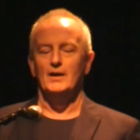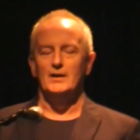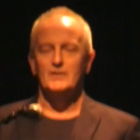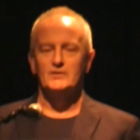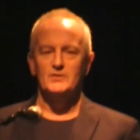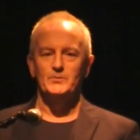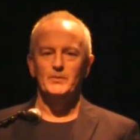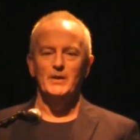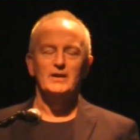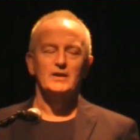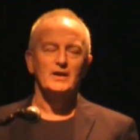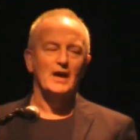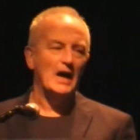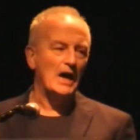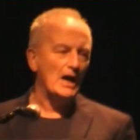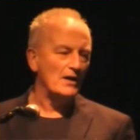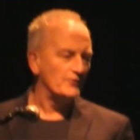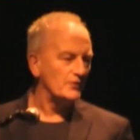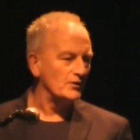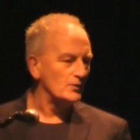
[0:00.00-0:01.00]
spend
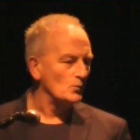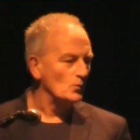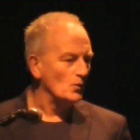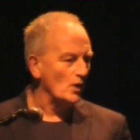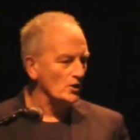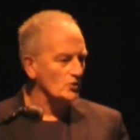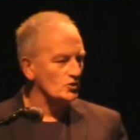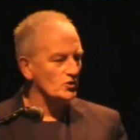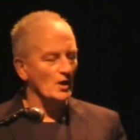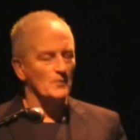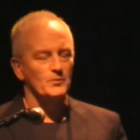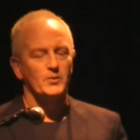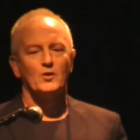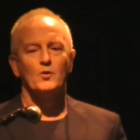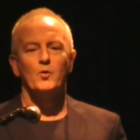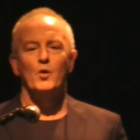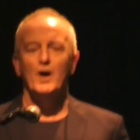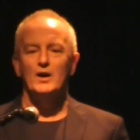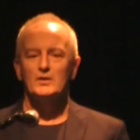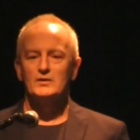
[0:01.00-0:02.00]
half it in one shop, a
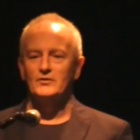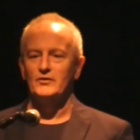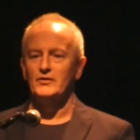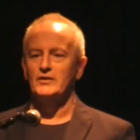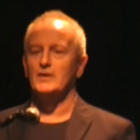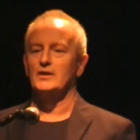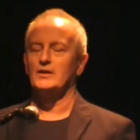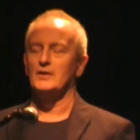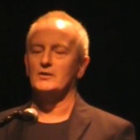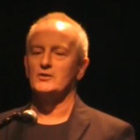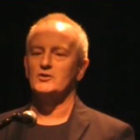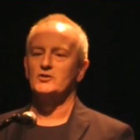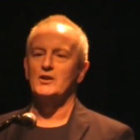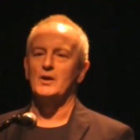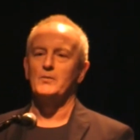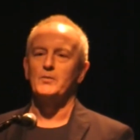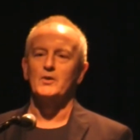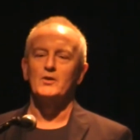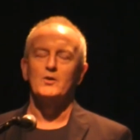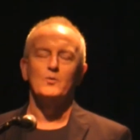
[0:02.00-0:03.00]
quarter of it in another
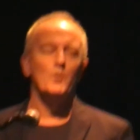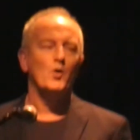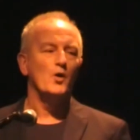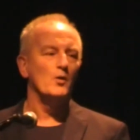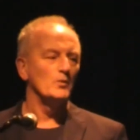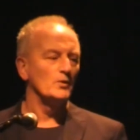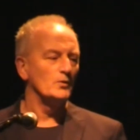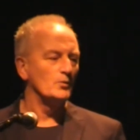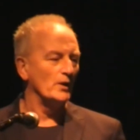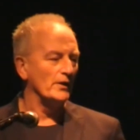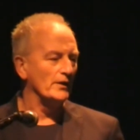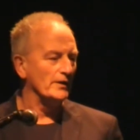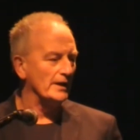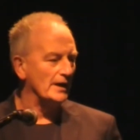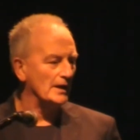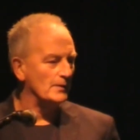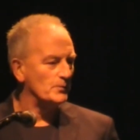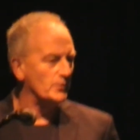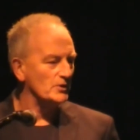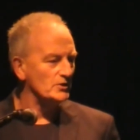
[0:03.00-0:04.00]
shop, and 1 and
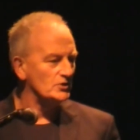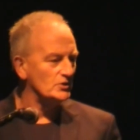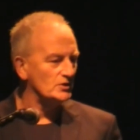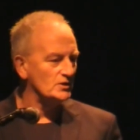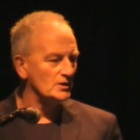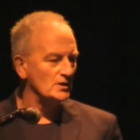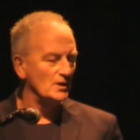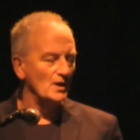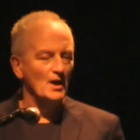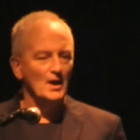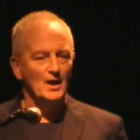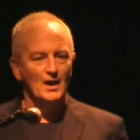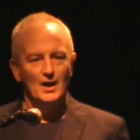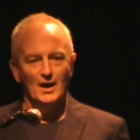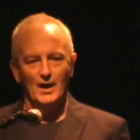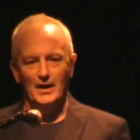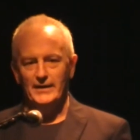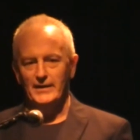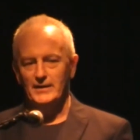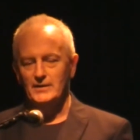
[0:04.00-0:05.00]
8 pence.
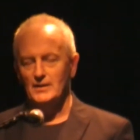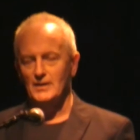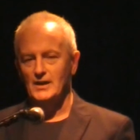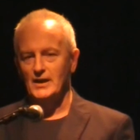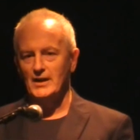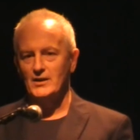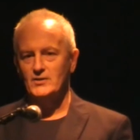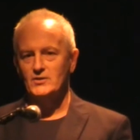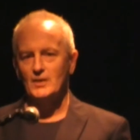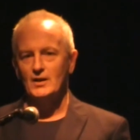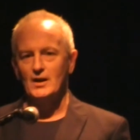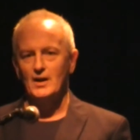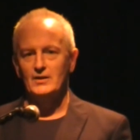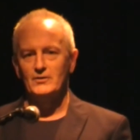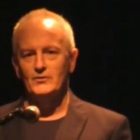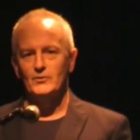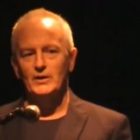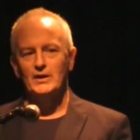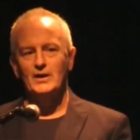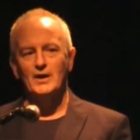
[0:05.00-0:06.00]
And I declare to God,
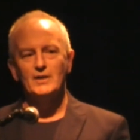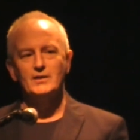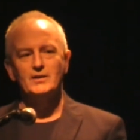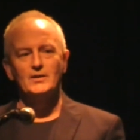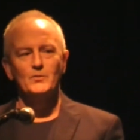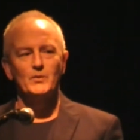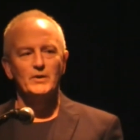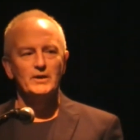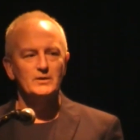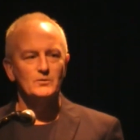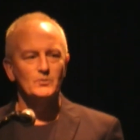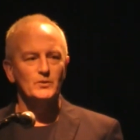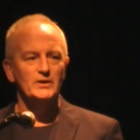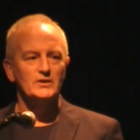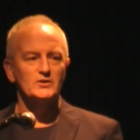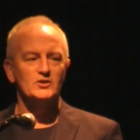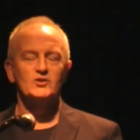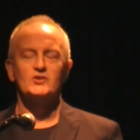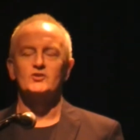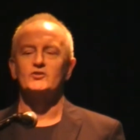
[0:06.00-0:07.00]
if we caught him, we'd
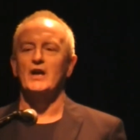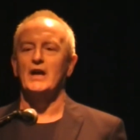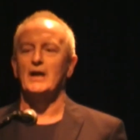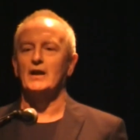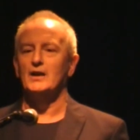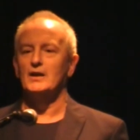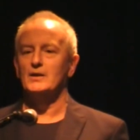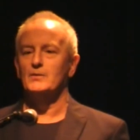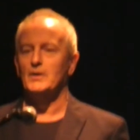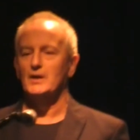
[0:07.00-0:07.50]
smack